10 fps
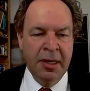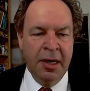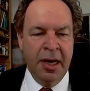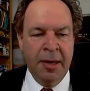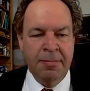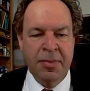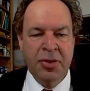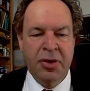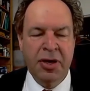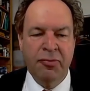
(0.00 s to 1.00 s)

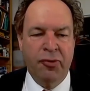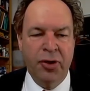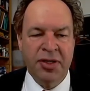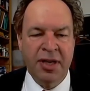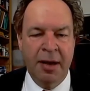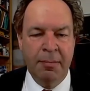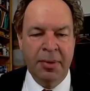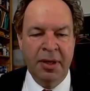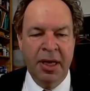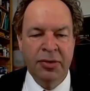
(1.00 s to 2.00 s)
Can, for
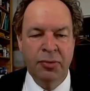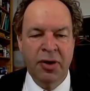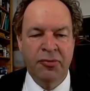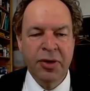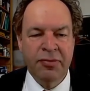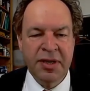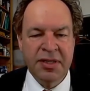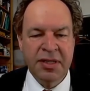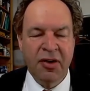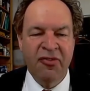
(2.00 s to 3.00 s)
example, do a
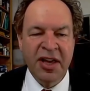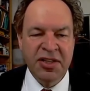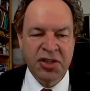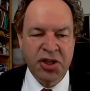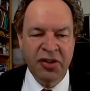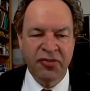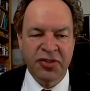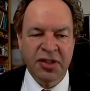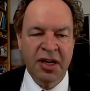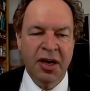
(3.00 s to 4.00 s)
frequency or phase shift
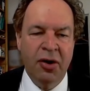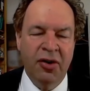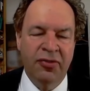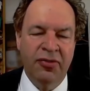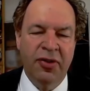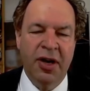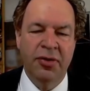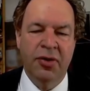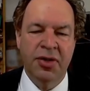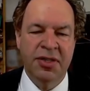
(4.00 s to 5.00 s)
of
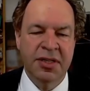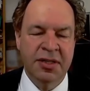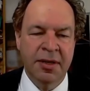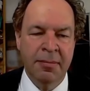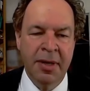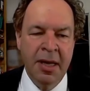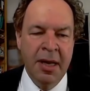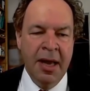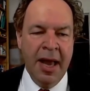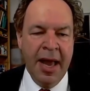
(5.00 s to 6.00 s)
your system,
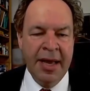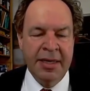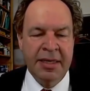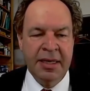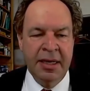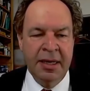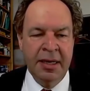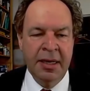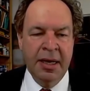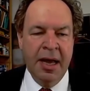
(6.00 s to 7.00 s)
and
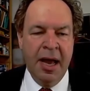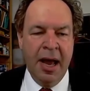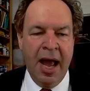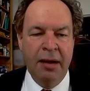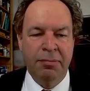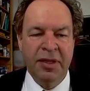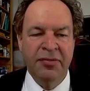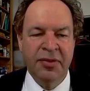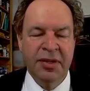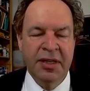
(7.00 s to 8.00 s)
help
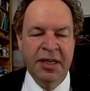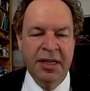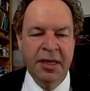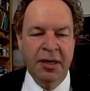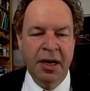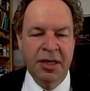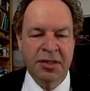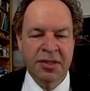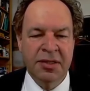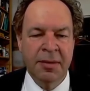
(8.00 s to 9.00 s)
even the
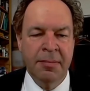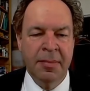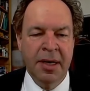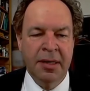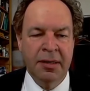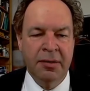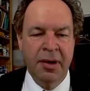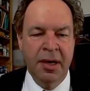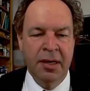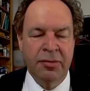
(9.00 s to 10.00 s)
system
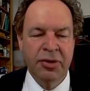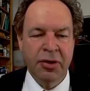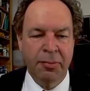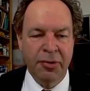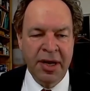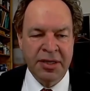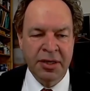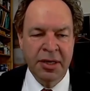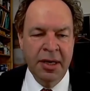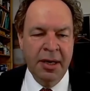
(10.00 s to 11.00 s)
grid
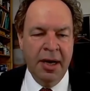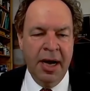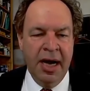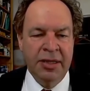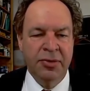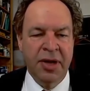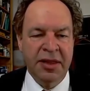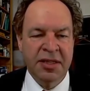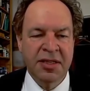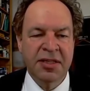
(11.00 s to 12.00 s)
operator to get
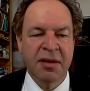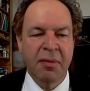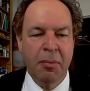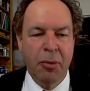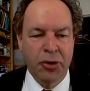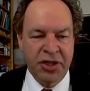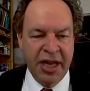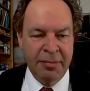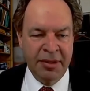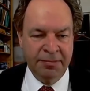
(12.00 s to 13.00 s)
the system more stable.